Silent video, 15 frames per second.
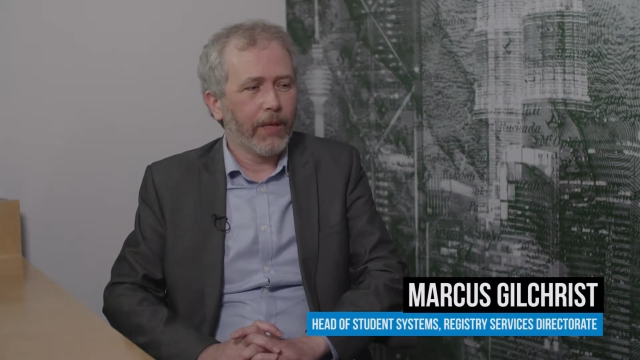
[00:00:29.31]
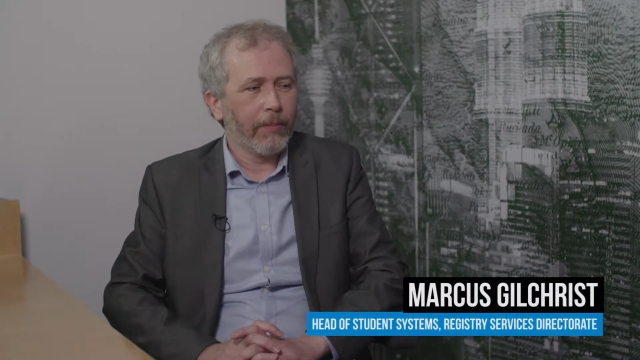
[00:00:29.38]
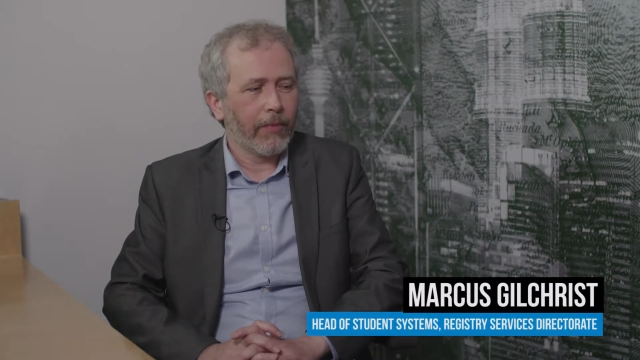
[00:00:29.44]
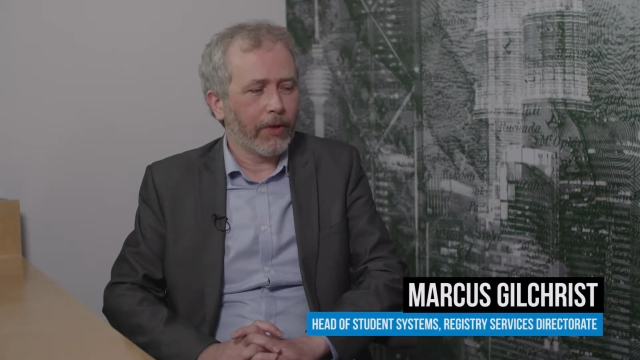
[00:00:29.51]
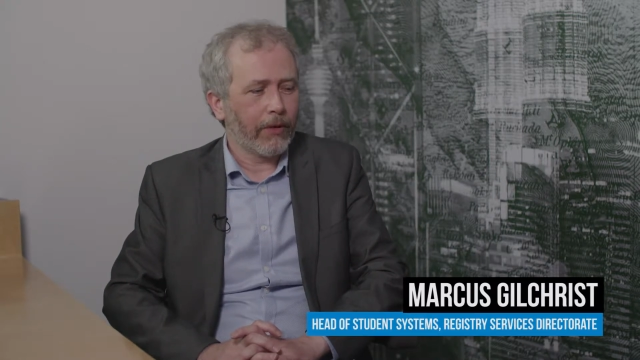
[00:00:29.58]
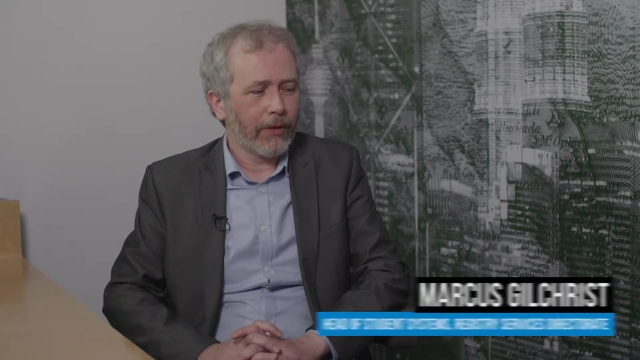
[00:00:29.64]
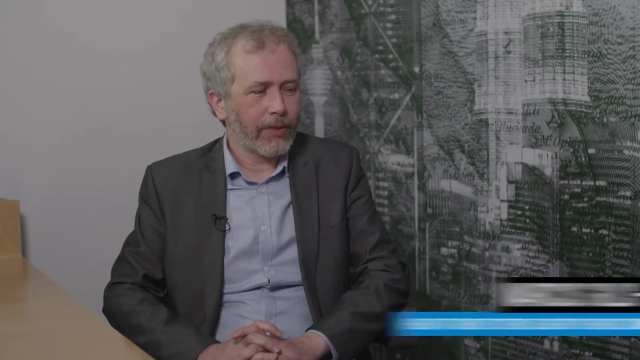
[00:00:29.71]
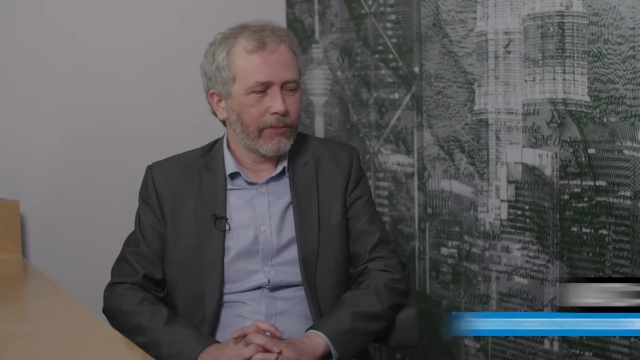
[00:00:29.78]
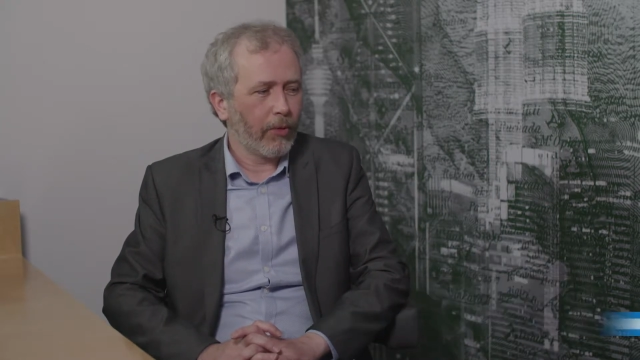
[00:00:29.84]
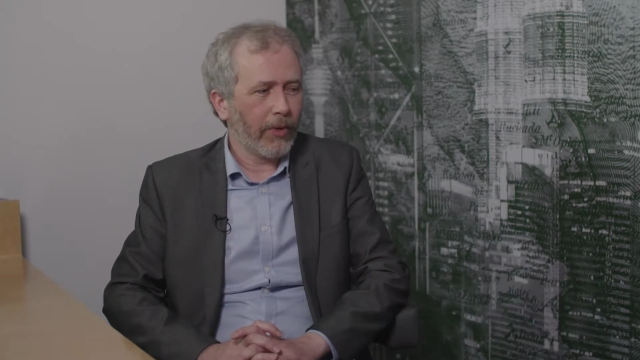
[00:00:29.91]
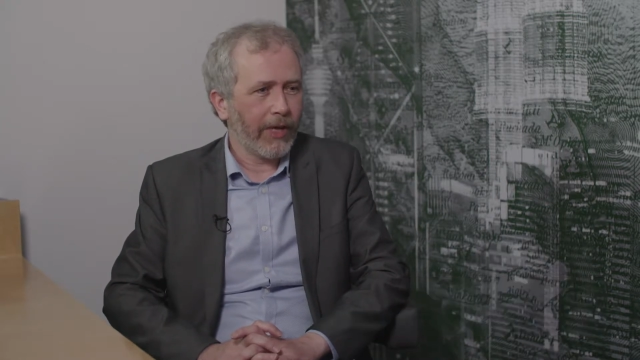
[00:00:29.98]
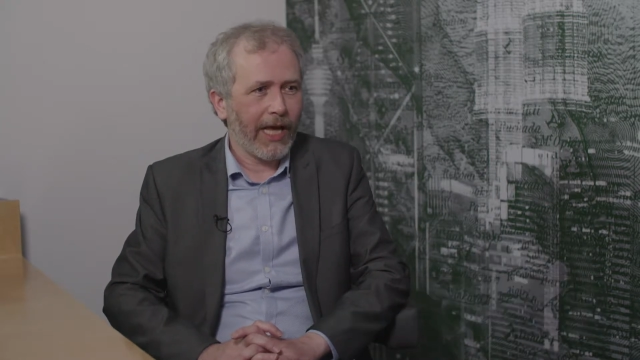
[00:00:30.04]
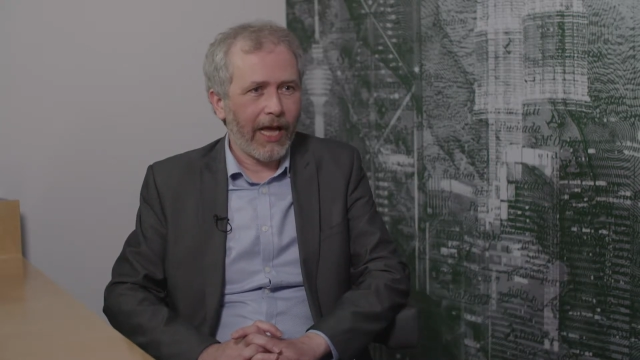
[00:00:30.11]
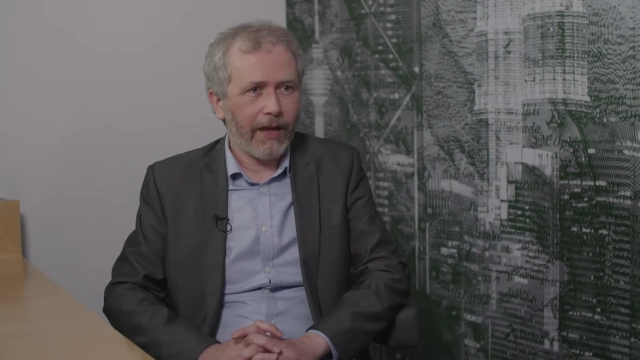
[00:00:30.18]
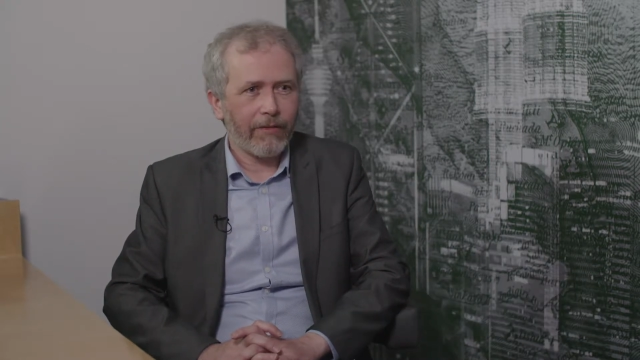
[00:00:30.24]
because what
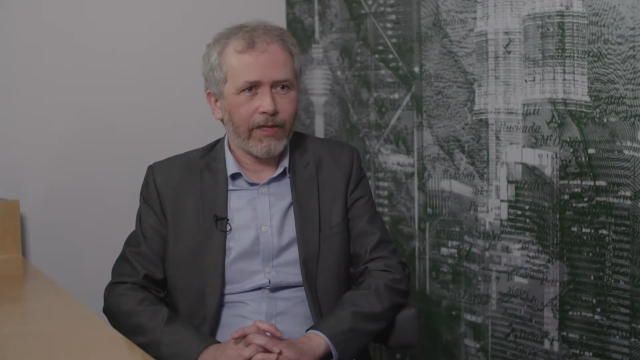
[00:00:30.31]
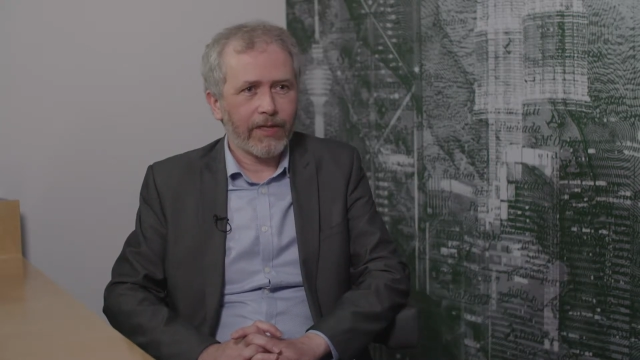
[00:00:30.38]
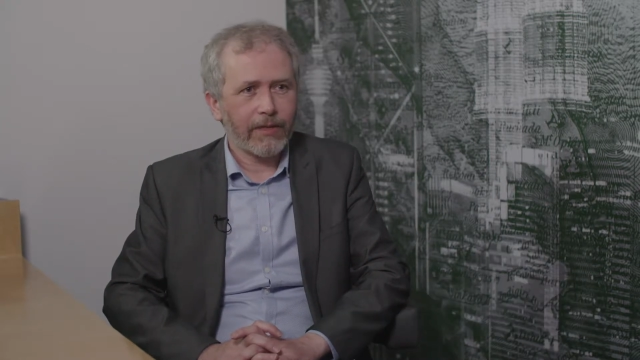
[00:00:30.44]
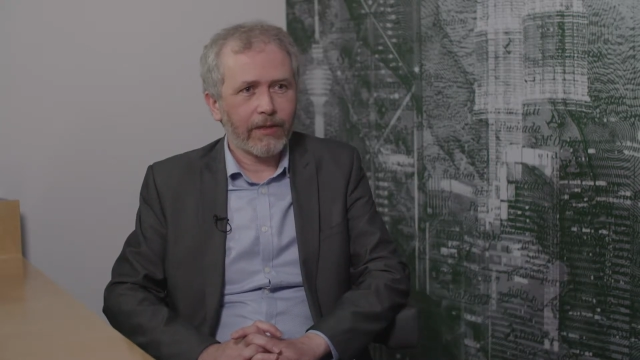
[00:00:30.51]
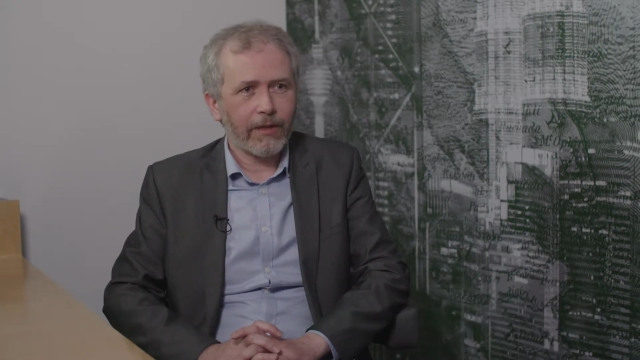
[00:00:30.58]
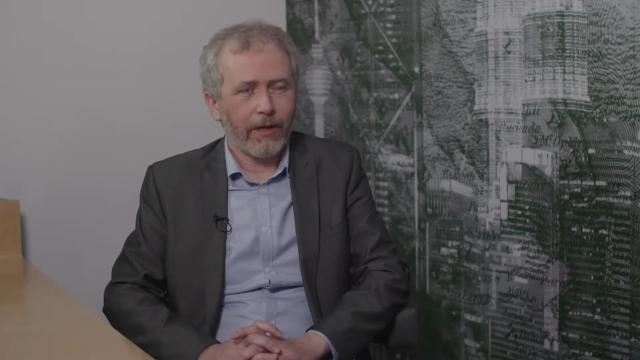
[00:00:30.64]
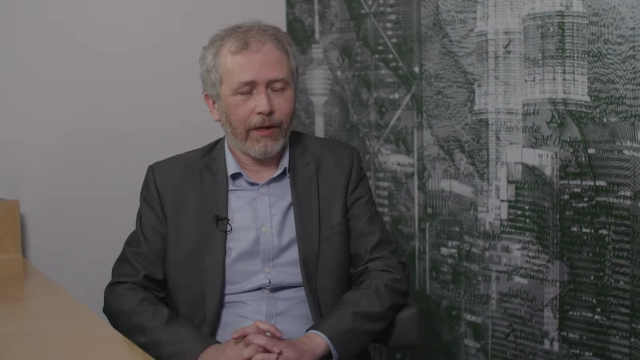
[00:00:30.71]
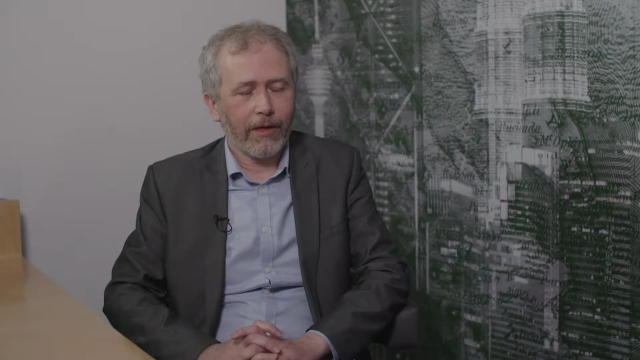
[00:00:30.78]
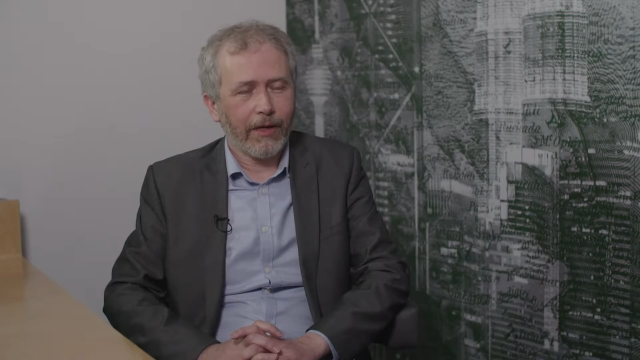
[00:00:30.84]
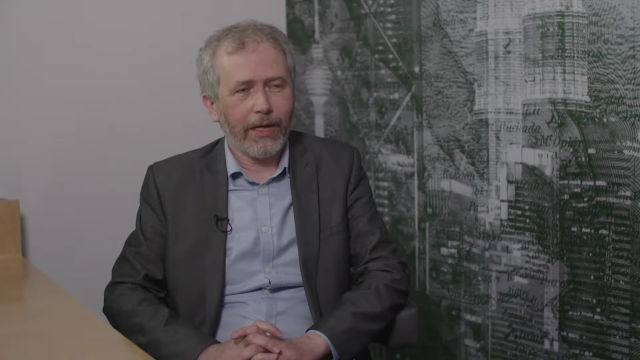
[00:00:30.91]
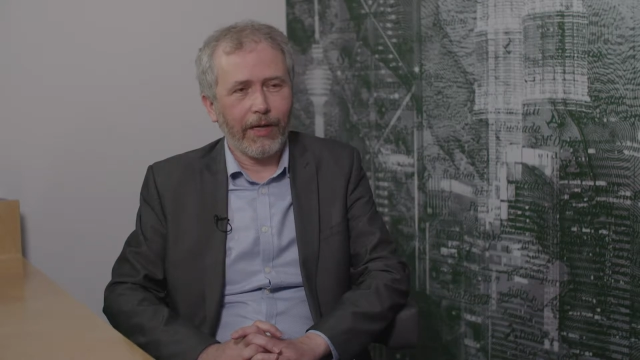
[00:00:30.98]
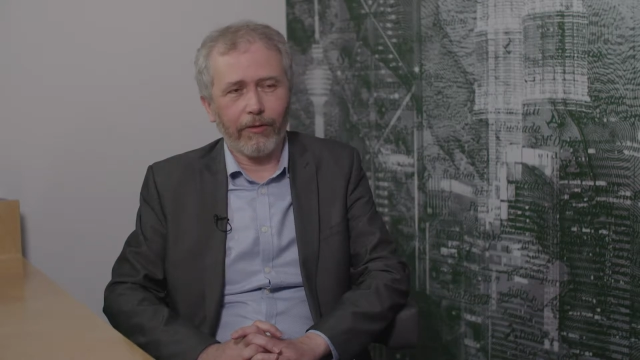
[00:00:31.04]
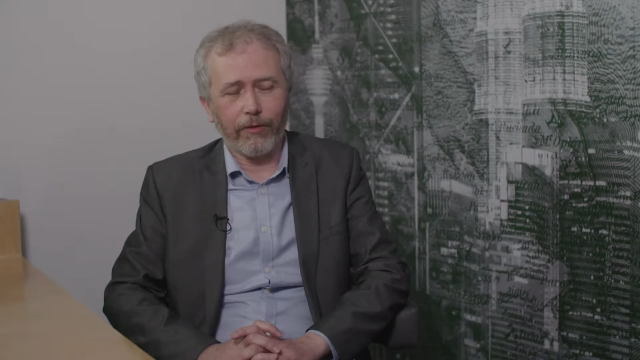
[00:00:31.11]
we have is clunky and